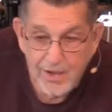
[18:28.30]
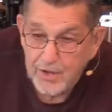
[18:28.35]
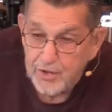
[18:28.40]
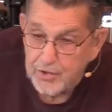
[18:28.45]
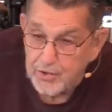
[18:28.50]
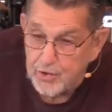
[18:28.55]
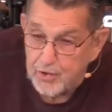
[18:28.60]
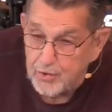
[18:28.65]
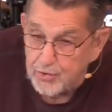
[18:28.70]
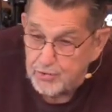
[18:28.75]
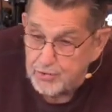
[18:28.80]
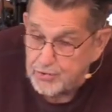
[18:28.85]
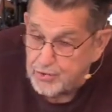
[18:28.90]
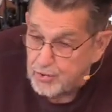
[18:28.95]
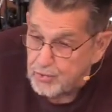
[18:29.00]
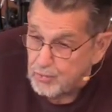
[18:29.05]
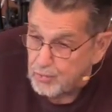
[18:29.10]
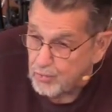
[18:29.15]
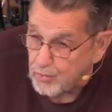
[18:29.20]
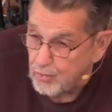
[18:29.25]
You
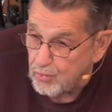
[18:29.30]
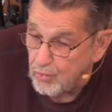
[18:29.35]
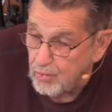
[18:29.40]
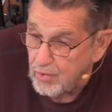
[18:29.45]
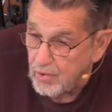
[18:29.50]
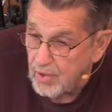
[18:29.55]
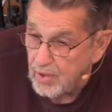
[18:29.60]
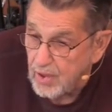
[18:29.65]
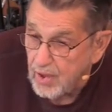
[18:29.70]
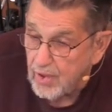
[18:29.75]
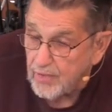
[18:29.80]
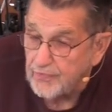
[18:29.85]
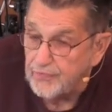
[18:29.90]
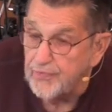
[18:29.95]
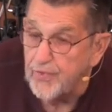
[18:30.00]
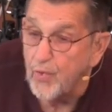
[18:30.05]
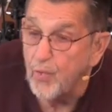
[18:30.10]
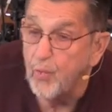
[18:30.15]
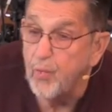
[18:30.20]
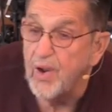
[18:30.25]
do
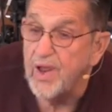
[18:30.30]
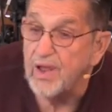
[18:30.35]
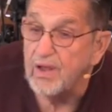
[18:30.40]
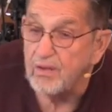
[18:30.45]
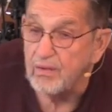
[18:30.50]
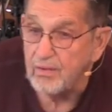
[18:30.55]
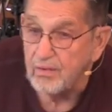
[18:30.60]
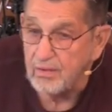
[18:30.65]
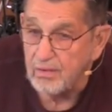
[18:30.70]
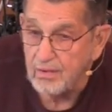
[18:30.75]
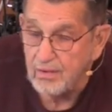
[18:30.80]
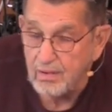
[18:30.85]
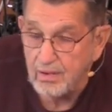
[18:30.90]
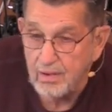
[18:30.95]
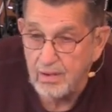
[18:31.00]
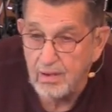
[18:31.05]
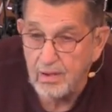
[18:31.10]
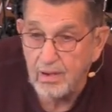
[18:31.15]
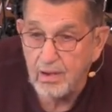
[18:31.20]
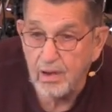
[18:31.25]
the will
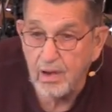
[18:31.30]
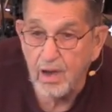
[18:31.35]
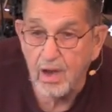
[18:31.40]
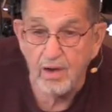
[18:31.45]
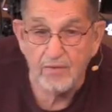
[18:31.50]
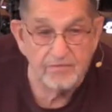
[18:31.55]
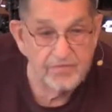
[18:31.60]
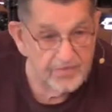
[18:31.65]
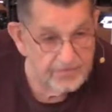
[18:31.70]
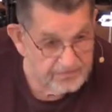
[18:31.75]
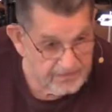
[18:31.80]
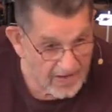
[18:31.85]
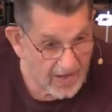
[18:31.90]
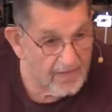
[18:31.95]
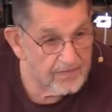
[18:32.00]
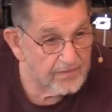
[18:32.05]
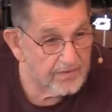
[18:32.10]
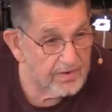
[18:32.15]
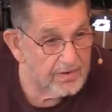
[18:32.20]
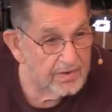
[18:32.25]
of the
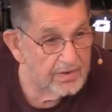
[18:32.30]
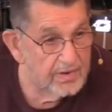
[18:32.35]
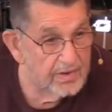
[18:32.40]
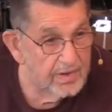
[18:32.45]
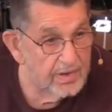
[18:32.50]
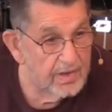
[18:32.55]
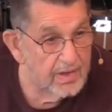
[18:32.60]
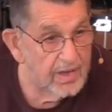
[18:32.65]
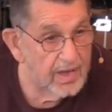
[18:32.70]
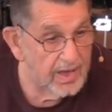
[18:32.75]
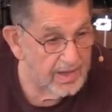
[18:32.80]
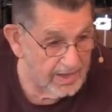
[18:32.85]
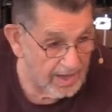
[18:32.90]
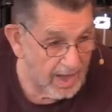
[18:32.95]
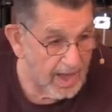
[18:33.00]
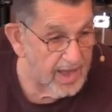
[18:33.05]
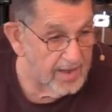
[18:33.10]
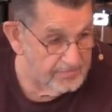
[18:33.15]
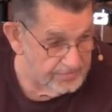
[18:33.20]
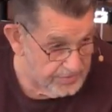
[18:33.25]
Father. And
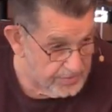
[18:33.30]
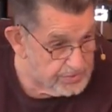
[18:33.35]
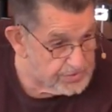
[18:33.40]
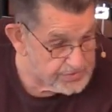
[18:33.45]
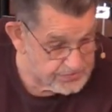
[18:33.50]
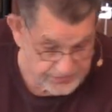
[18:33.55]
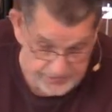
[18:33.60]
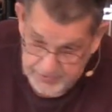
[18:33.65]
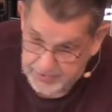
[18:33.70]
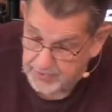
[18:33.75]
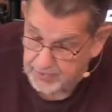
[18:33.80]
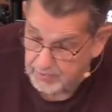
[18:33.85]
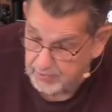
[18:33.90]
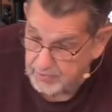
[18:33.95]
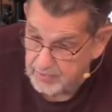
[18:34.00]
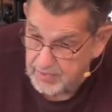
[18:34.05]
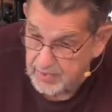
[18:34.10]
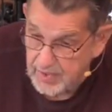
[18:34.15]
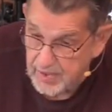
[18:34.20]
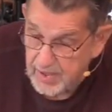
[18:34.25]
I have news for you.